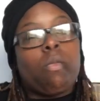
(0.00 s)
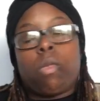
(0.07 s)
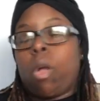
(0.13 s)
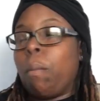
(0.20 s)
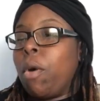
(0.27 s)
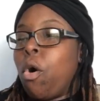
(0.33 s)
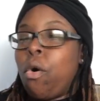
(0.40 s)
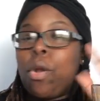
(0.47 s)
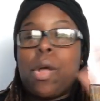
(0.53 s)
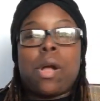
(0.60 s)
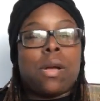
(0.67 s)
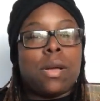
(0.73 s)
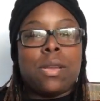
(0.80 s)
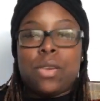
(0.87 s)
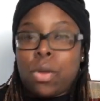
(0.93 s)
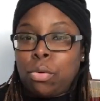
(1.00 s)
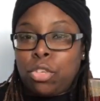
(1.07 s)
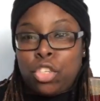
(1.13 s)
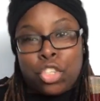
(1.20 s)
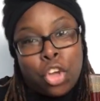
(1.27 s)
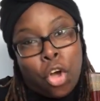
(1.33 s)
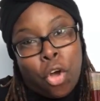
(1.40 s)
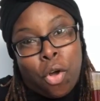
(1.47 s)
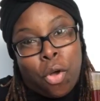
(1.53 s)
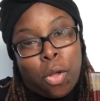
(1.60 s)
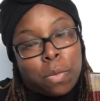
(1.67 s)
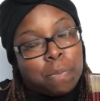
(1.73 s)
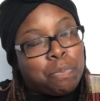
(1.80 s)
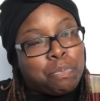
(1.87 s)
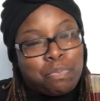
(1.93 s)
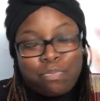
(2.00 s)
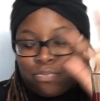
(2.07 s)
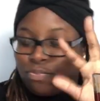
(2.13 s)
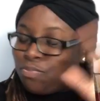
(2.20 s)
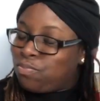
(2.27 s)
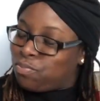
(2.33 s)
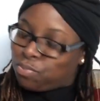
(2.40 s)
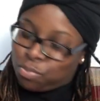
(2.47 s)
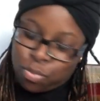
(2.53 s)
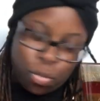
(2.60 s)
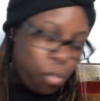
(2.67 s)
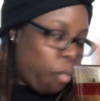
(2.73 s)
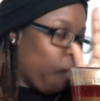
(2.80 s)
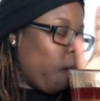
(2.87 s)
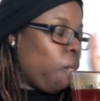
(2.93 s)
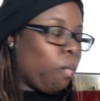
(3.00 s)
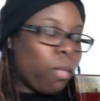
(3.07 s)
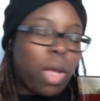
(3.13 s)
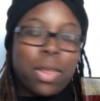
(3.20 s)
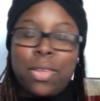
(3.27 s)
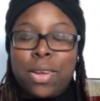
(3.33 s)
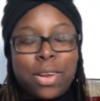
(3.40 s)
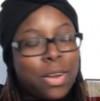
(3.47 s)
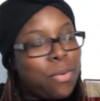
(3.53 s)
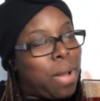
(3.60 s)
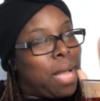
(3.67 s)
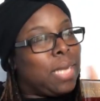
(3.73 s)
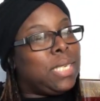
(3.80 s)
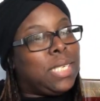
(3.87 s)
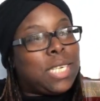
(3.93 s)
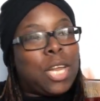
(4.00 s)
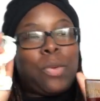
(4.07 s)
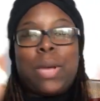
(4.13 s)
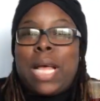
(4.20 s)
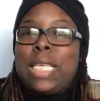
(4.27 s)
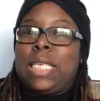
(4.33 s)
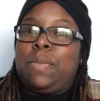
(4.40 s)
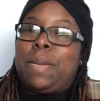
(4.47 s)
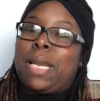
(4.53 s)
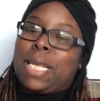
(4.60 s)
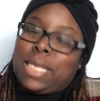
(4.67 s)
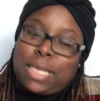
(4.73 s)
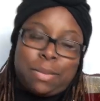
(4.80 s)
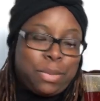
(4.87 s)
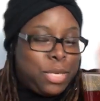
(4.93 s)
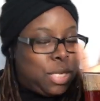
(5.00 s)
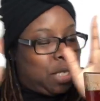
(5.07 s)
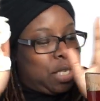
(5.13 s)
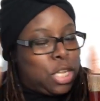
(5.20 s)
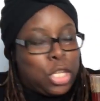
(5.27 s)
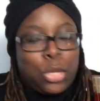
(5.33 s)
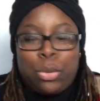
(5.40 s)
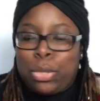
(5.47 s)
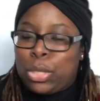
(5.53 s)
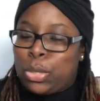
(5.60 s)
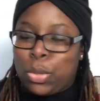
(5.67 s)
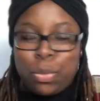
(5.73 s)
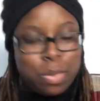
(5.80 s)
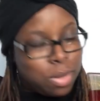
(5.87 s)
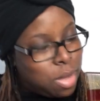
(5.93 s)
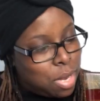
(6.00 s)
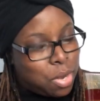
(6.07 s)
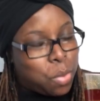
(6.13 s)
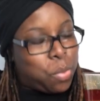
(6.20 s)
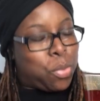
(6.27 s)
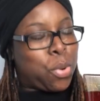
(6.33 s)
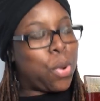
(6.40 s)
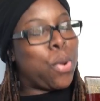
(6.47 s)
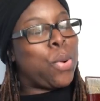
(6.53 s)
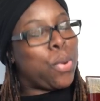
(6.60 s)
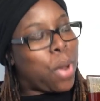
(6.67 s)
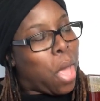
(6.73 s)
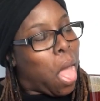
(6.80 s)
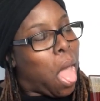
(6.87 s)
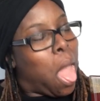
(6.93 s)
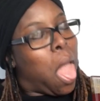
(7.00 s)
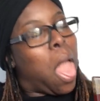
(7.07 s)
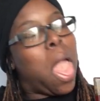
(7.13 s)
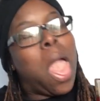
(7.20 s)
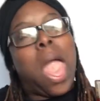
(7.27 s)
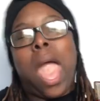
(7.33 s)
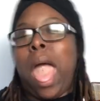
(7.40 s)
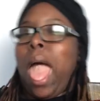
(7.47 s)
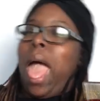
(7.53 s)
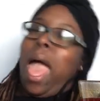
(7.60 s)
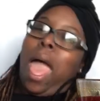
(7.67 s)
But on a good note, y'all, your girl Ice channel has been accepted into the YouTube Partner Program.